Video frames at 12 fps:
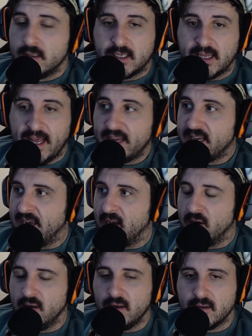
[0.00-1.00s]
Did that kill
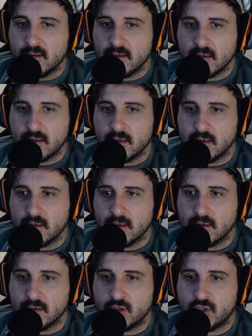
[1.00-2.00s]
her?
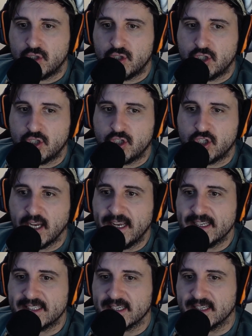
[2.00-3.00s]

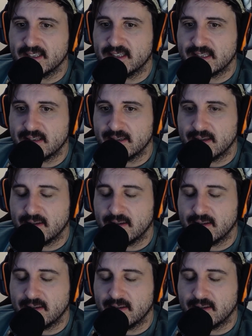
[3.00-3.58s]
Jesus.